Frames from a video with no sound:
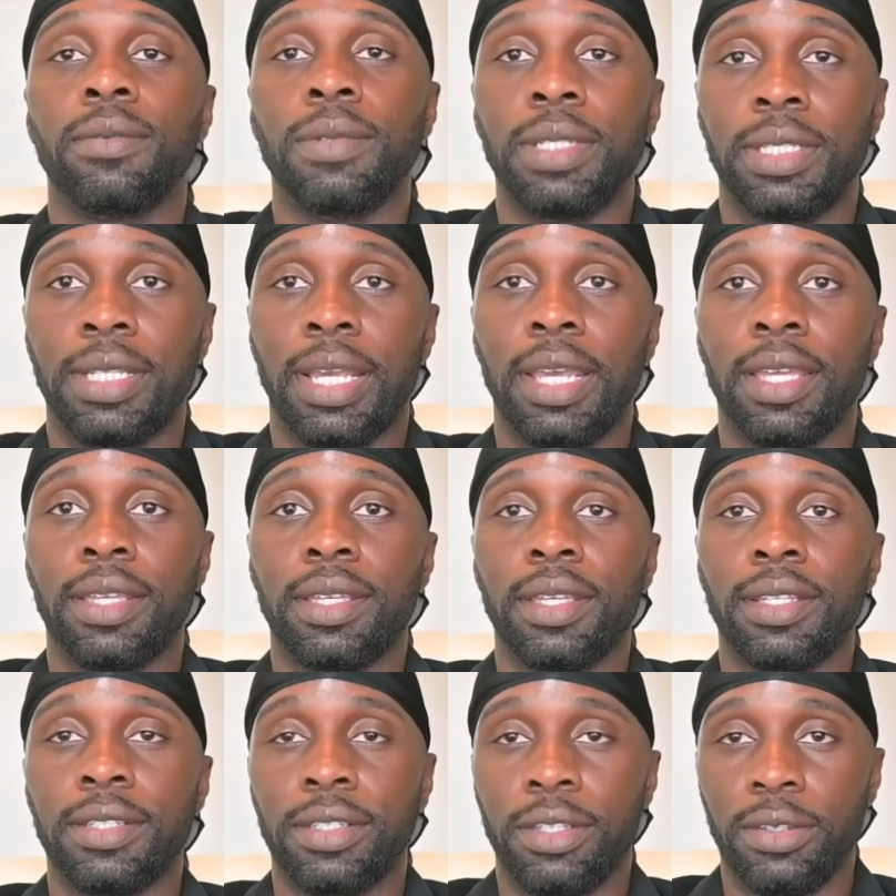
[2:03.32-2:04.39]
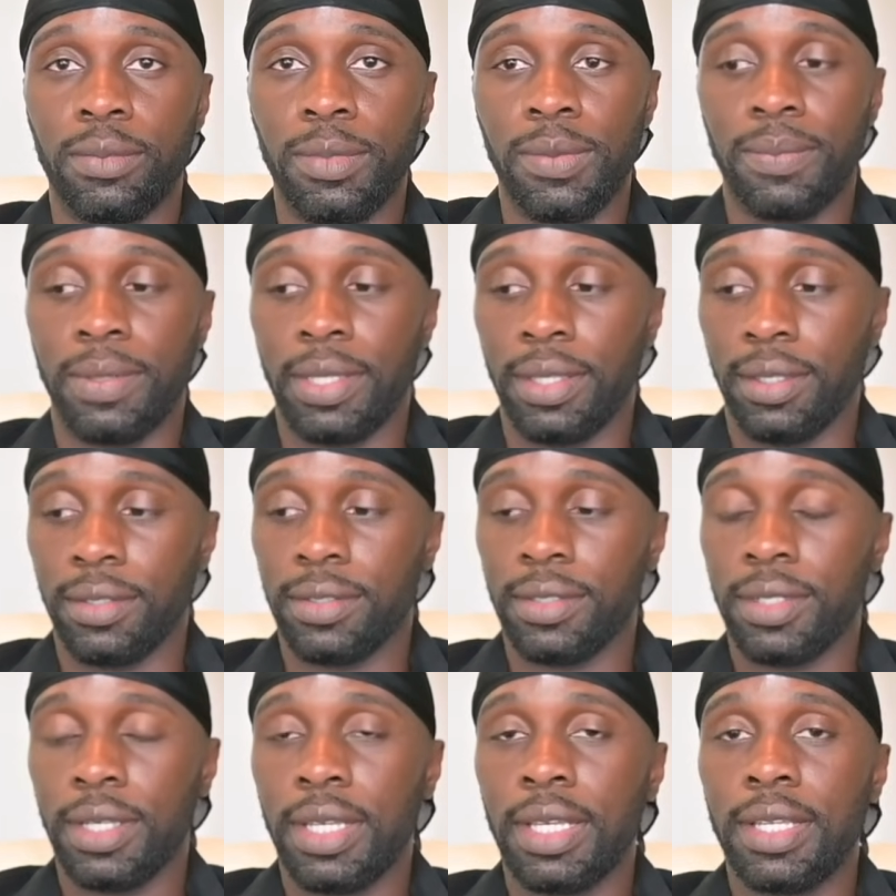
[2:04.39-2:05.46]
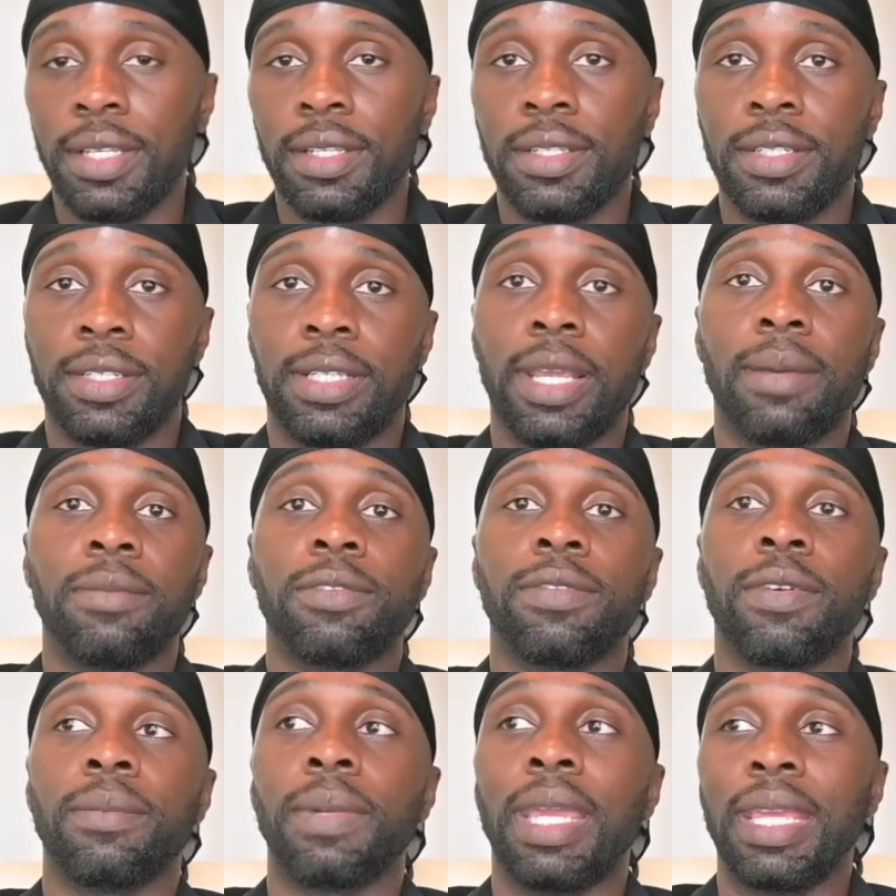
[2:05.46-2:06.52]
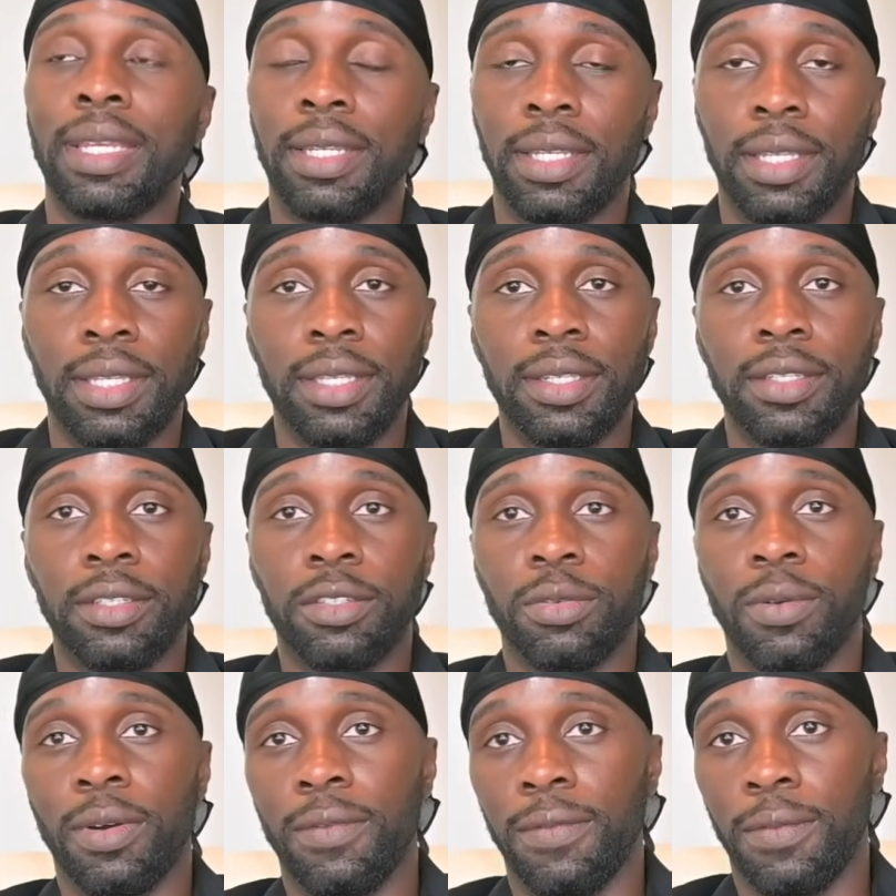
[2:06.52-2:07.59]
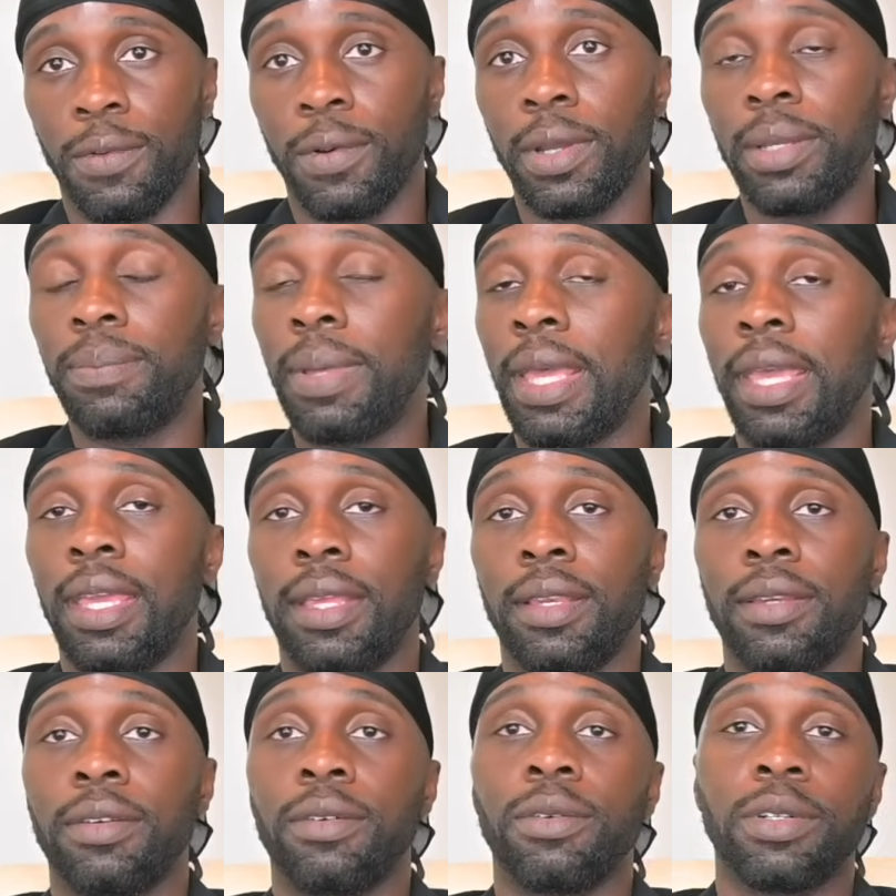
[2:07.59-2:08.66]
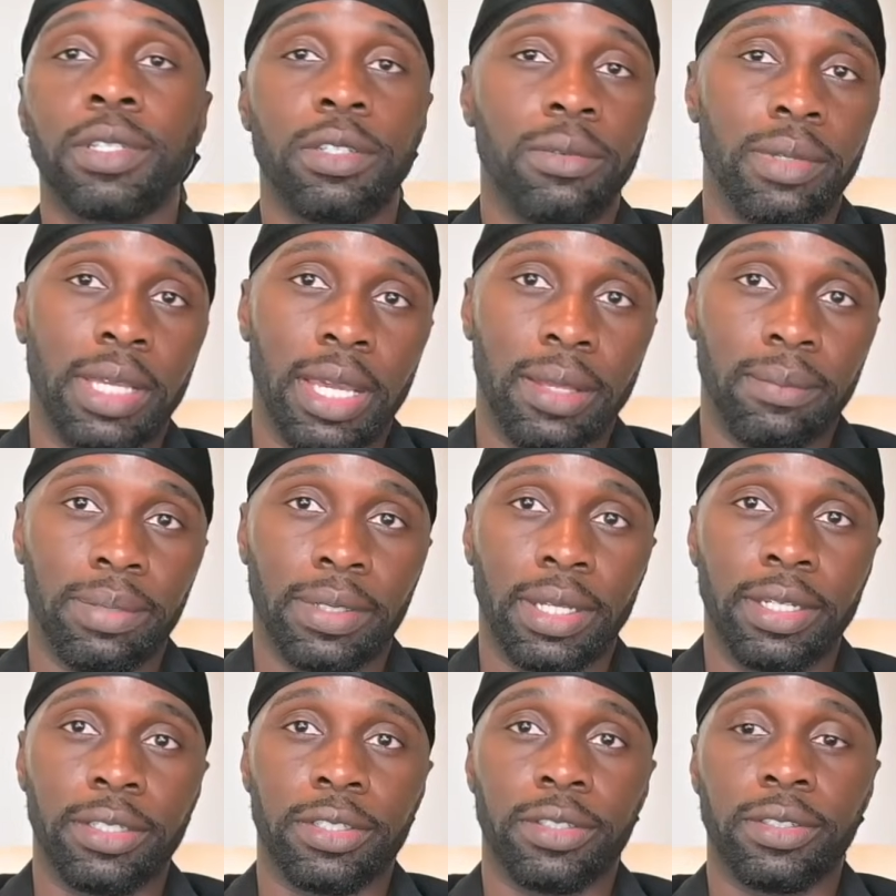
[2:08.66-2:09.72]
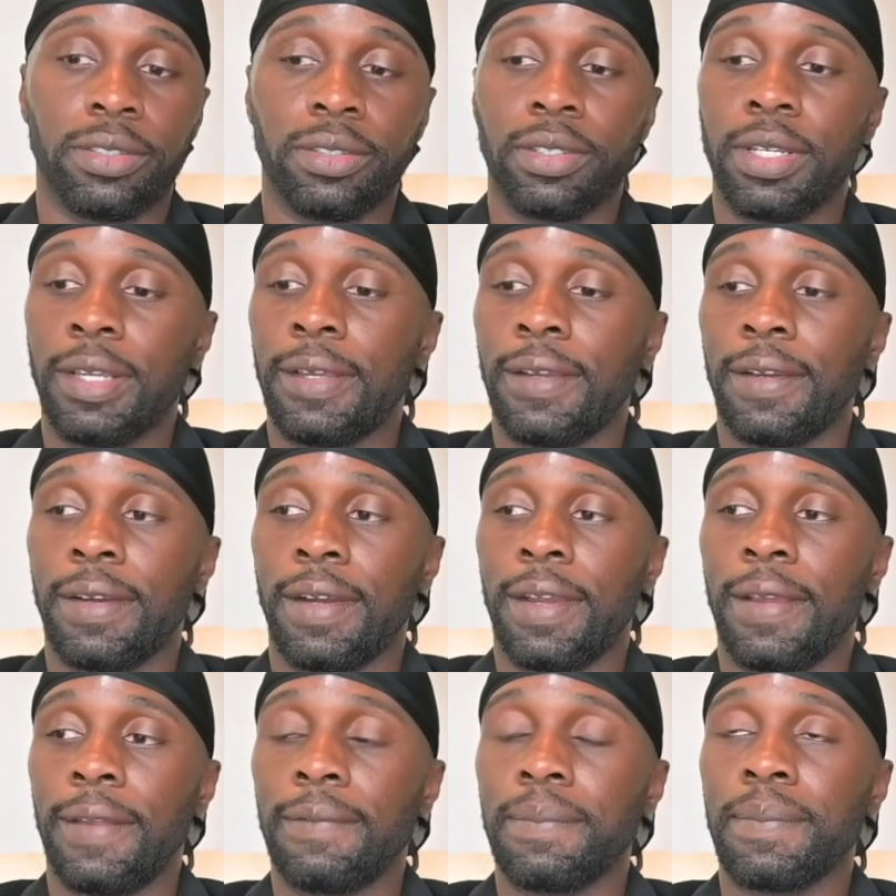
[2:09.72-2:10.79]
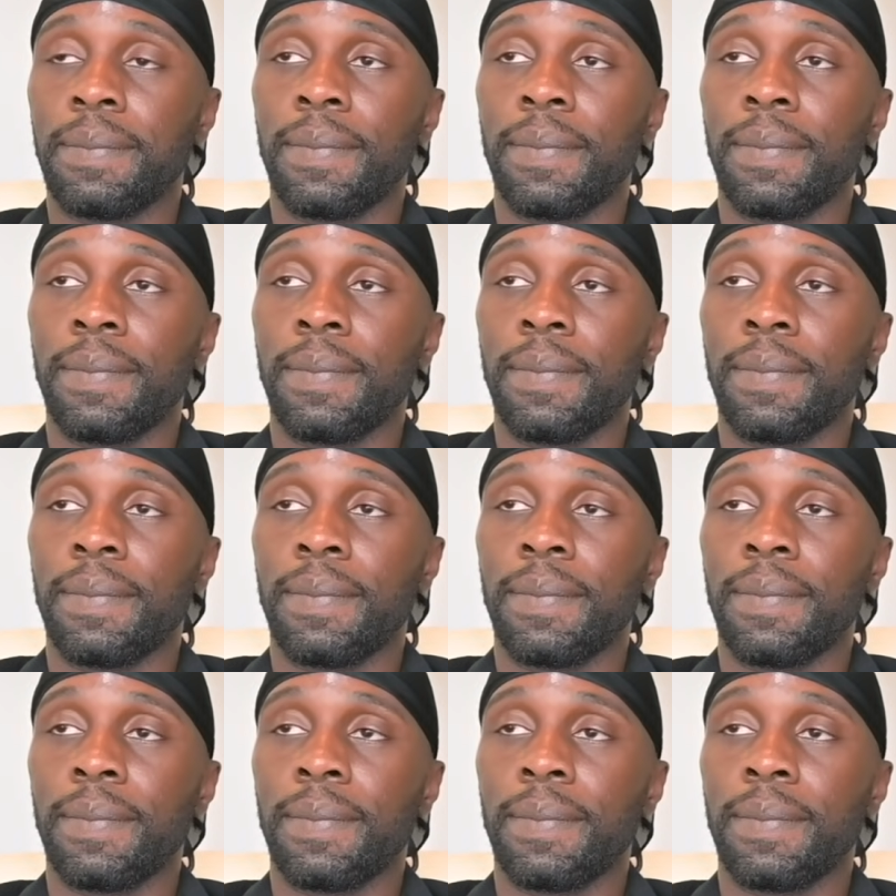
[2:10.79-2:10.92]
we take as human beings stems from a need to avoid pain or to gain pleasure, right?